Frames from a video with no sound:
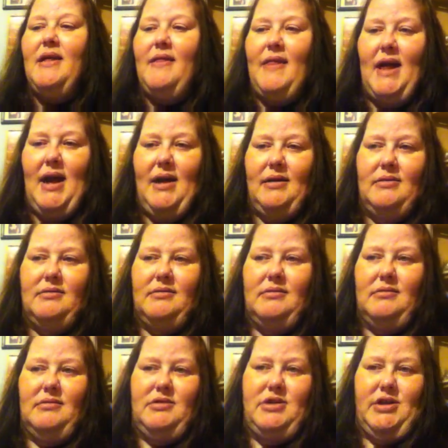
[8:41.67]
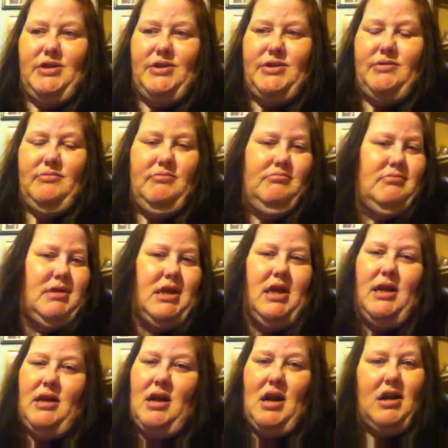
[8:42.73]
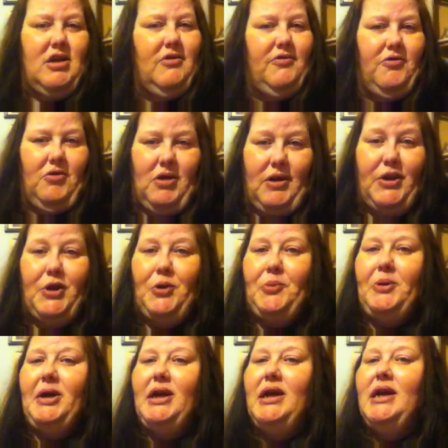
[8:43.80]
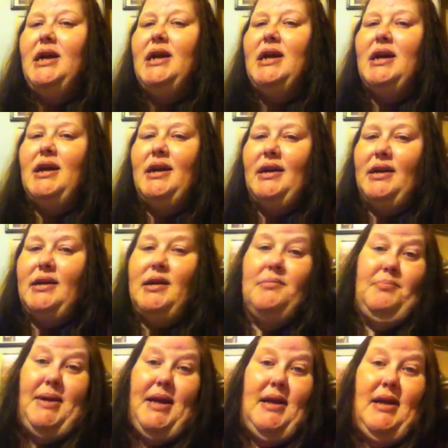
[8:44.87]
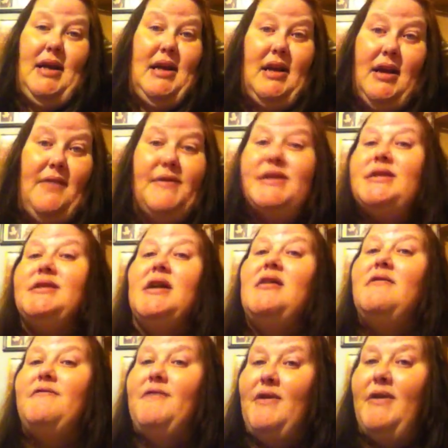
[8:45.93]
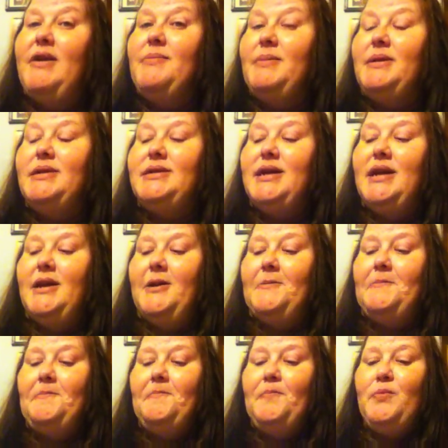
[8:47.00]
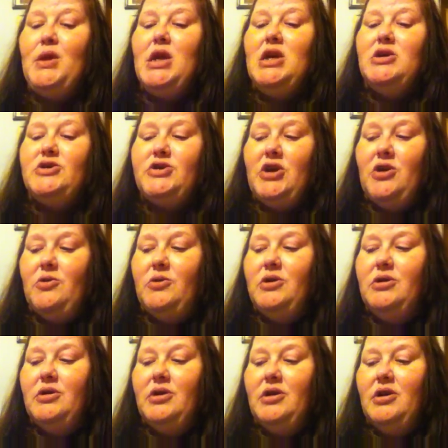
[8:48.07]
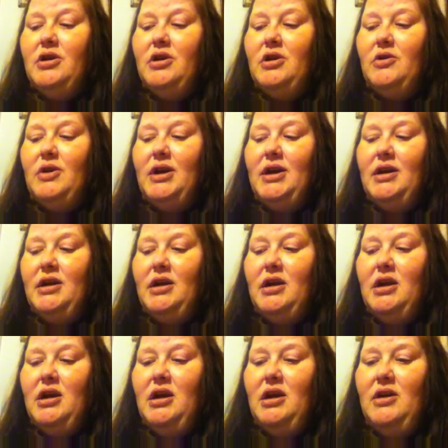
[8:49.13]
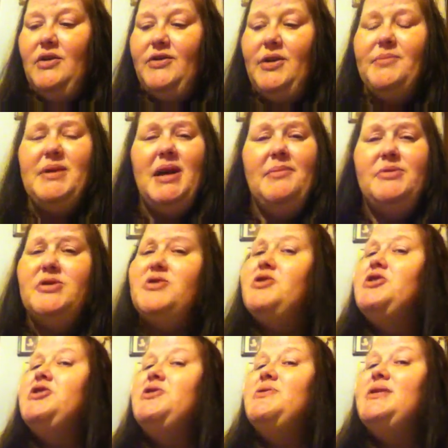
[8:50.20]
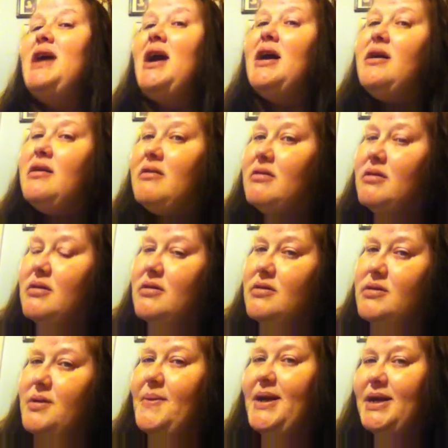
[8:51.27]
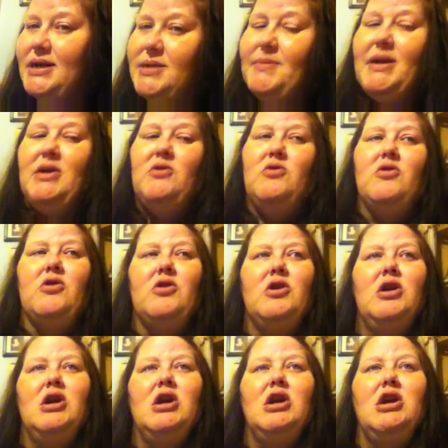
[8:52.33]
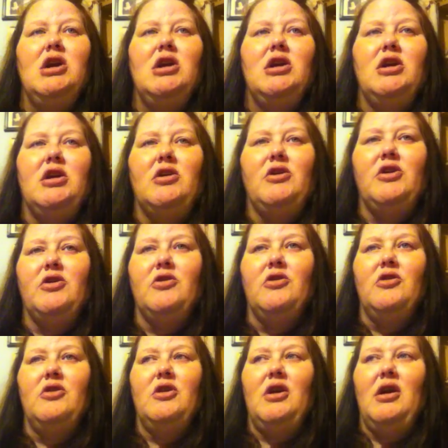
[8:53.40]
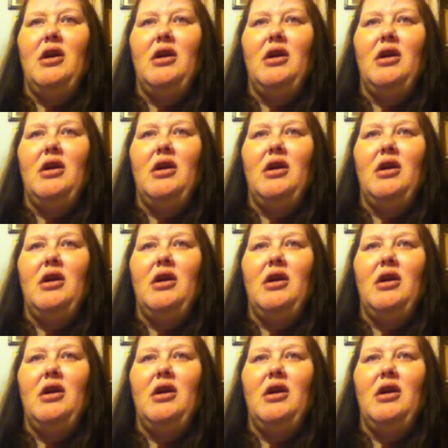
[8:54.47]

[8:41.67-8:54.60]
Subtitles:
that just can knock you for a loop and can be in and of itself very debilitating. So, sometimes you're just too tired to be intimate, or, you're